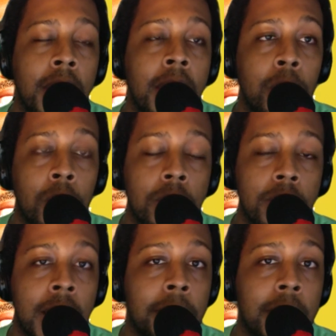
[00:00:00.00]
in the words of
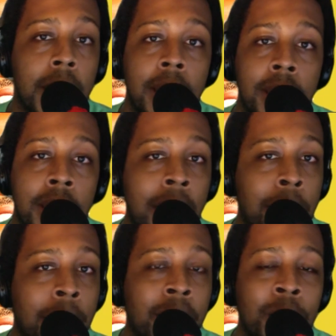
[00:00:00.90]
Tom Cotton, not
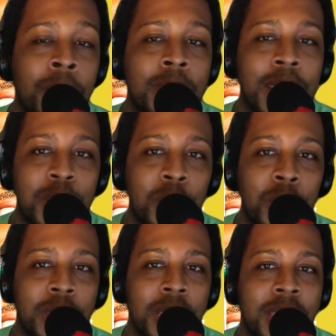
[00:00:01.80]
my words, not your
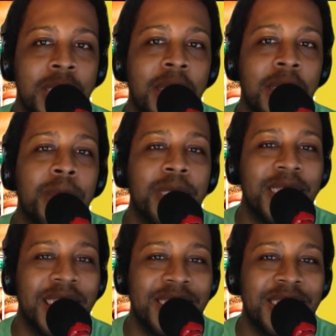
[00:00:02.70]
words, that slavery was a
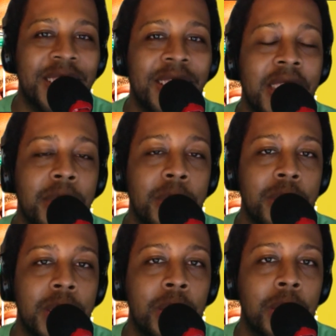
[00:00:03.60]
necessary evil
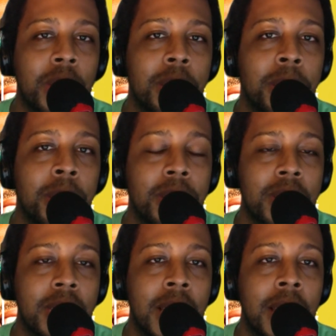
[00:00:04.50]
in order to build
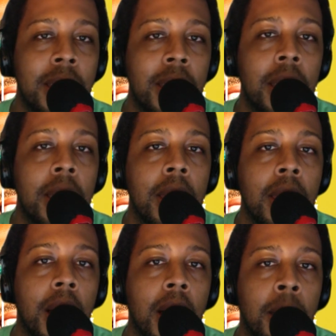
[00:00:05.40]
society.
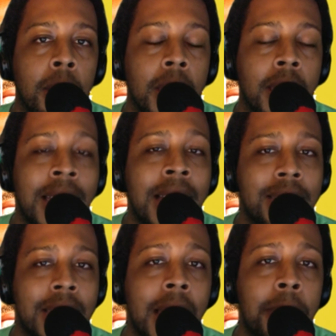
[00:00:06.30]
Um, that
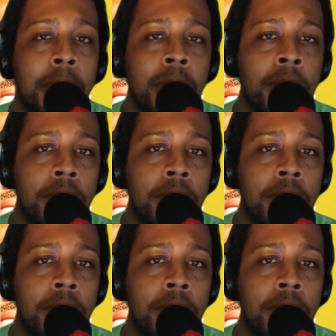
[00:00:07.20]
type of